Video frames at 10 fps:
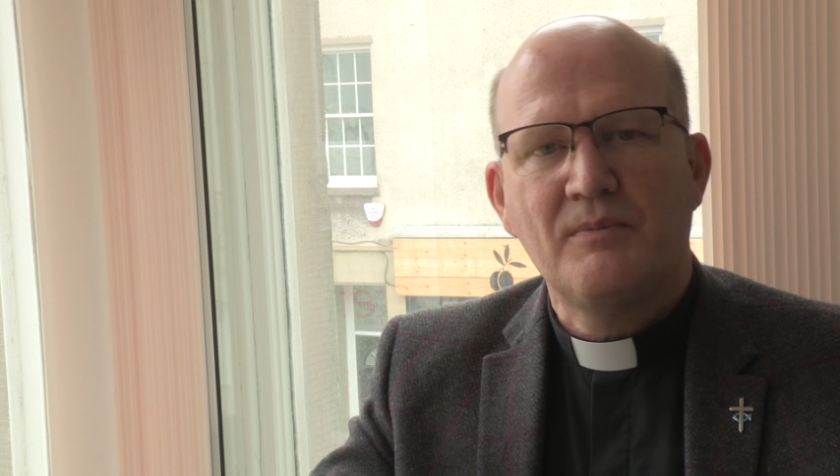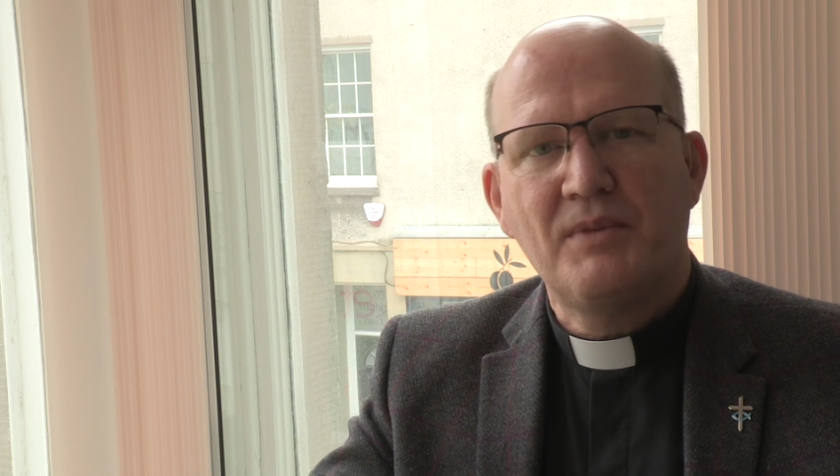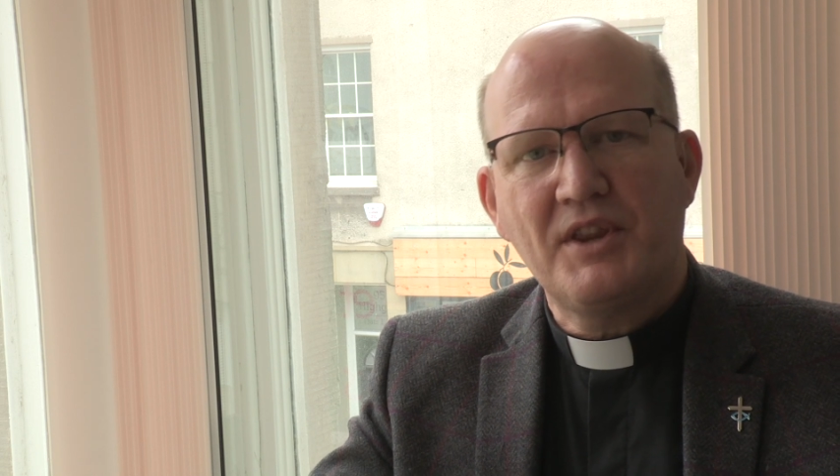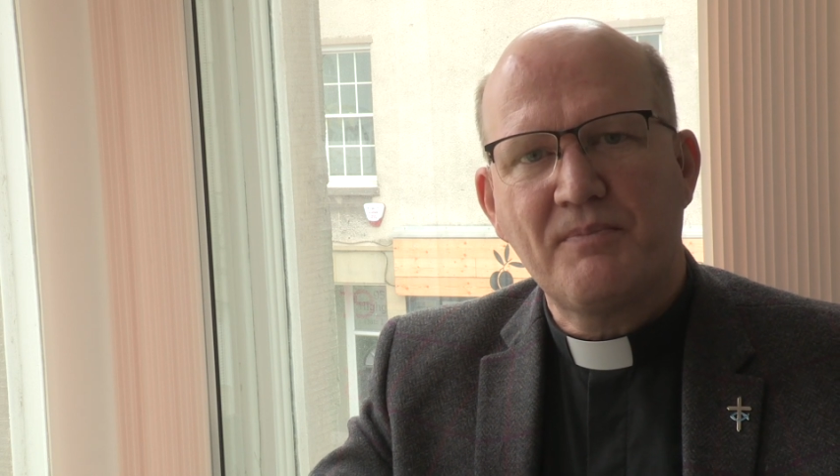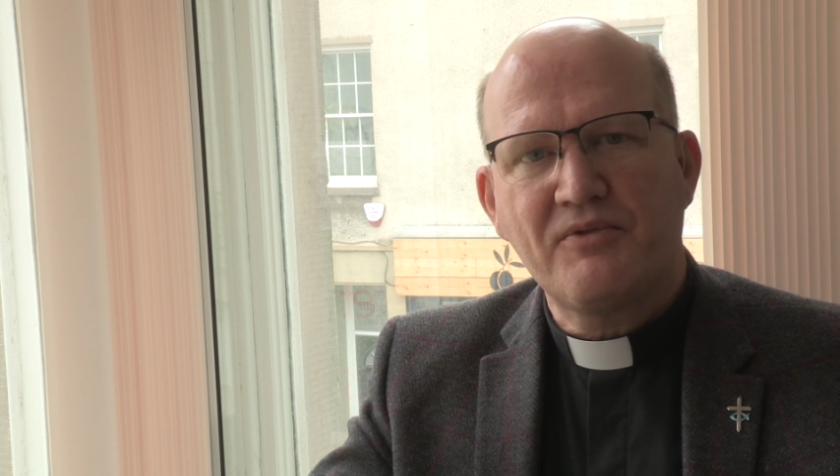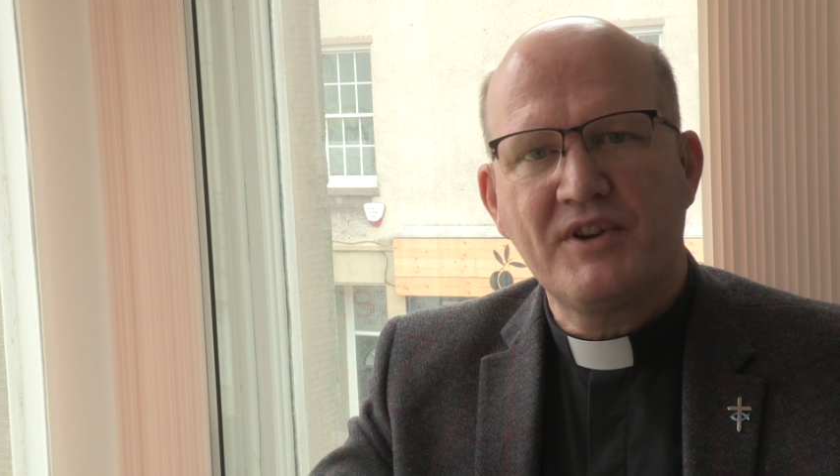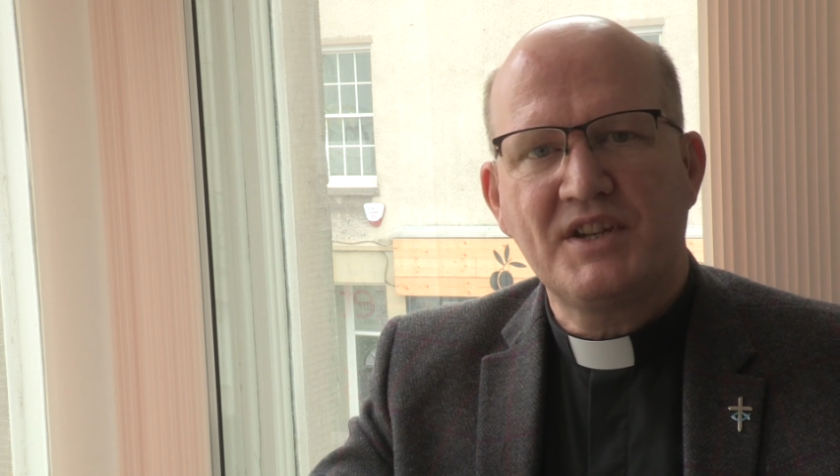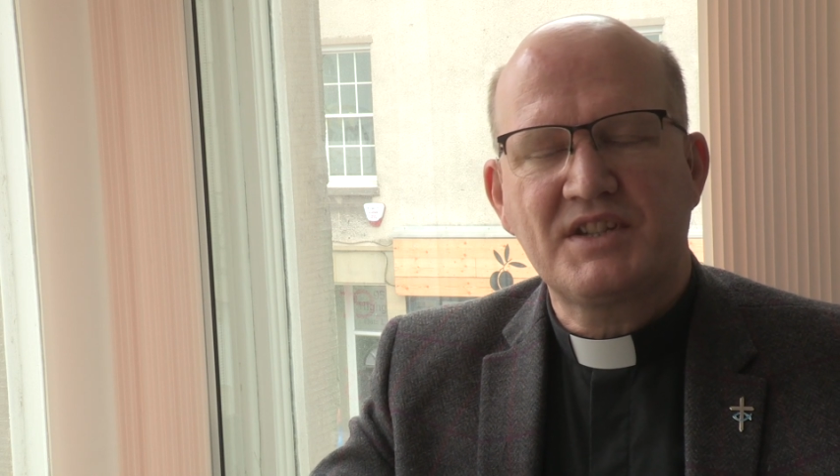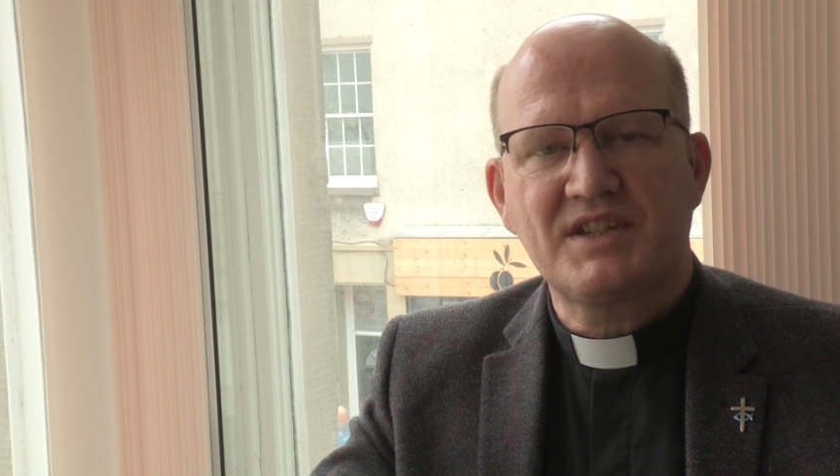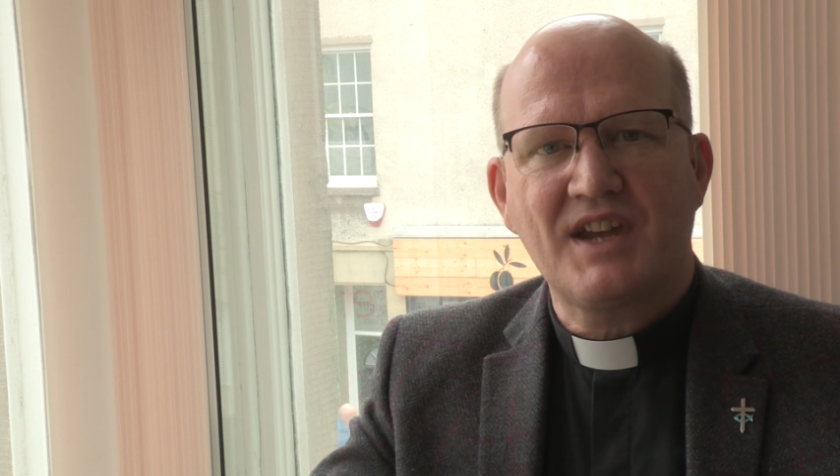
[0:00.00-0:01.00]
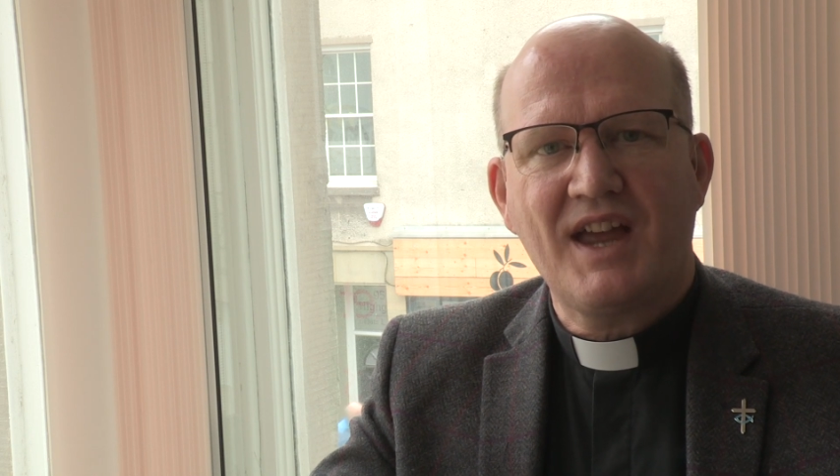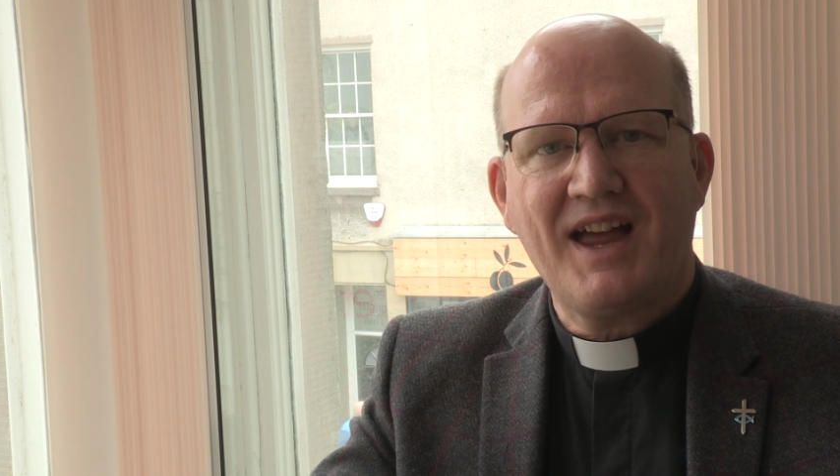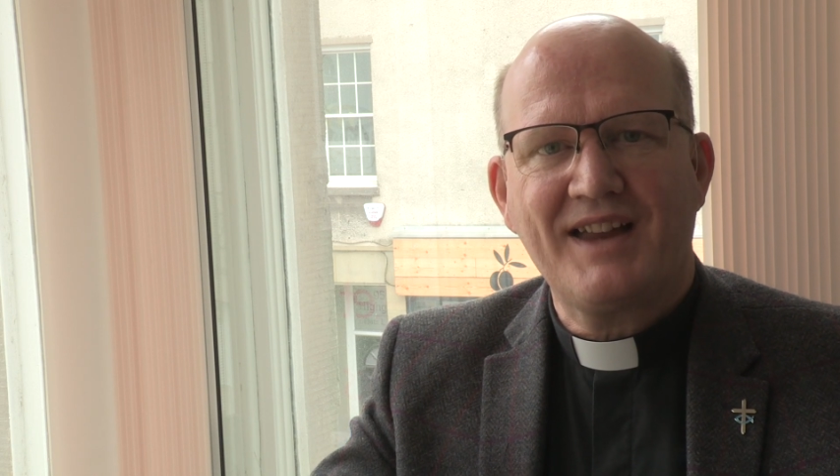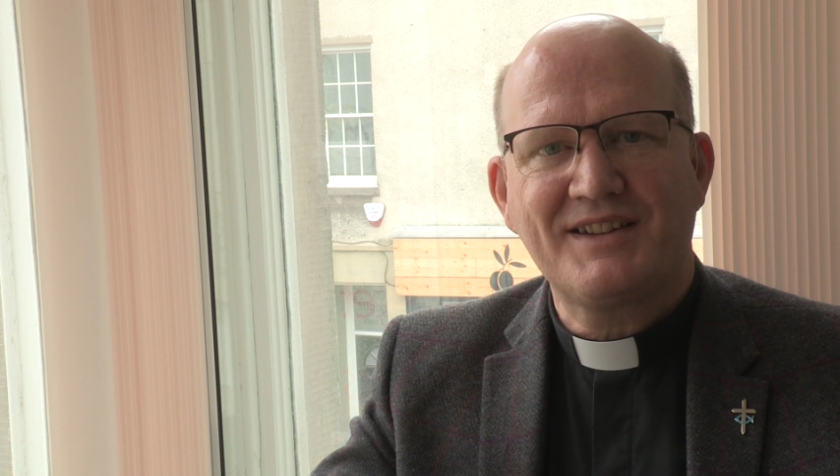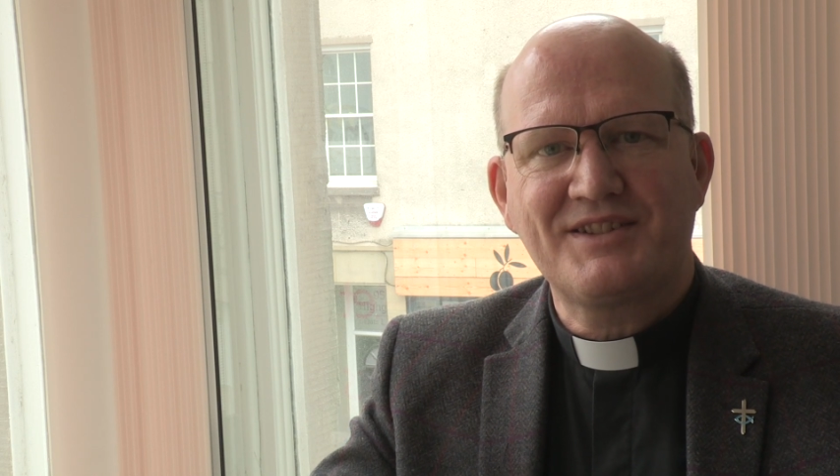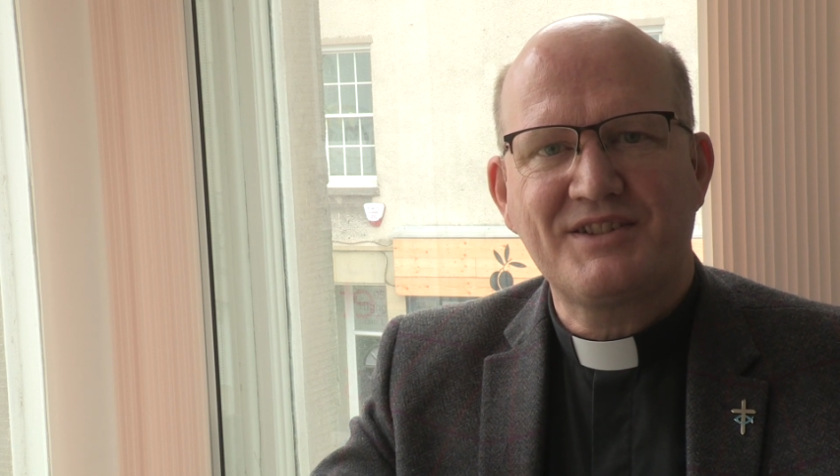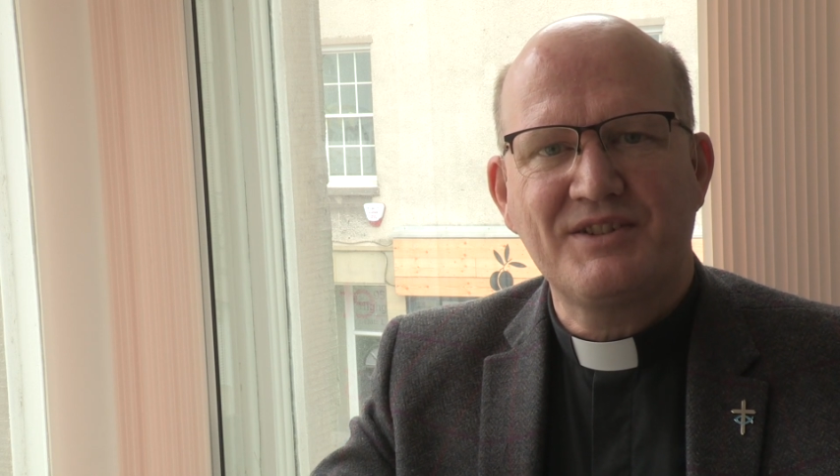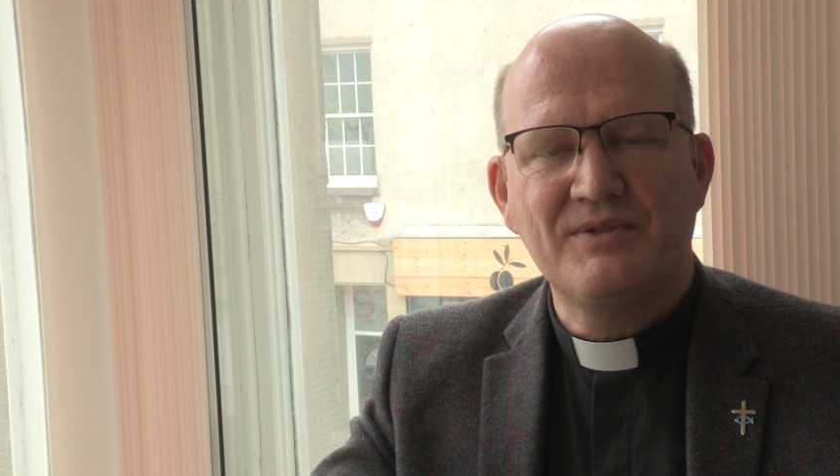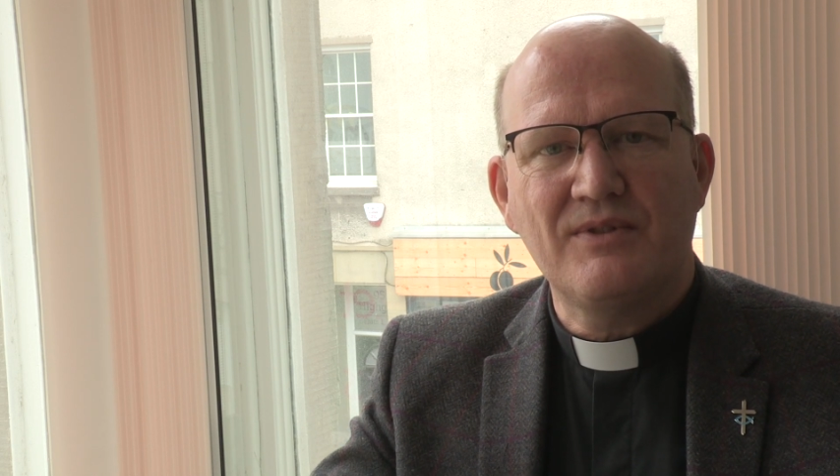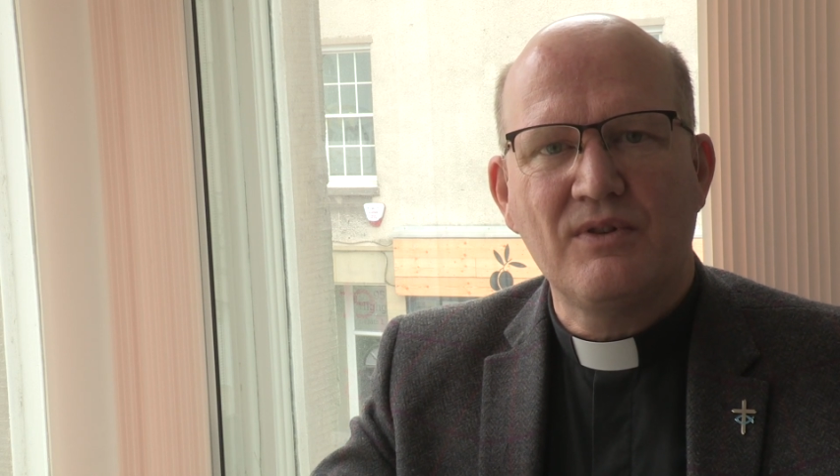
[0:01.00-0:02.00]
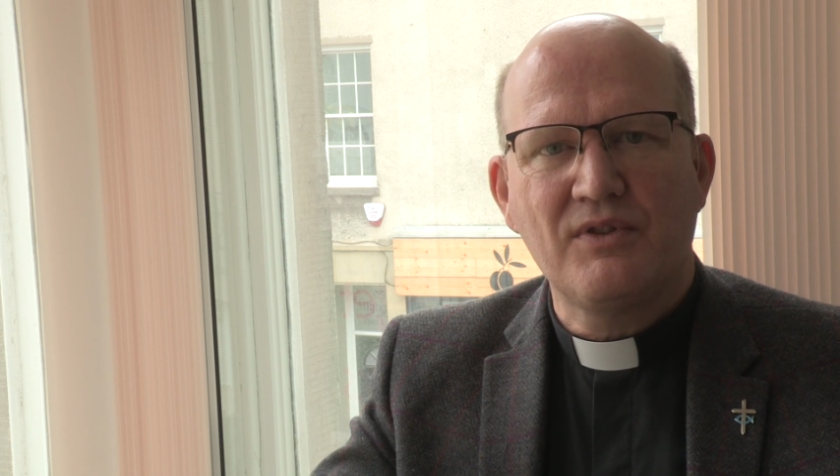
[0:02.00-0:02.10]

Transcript: but the priests had to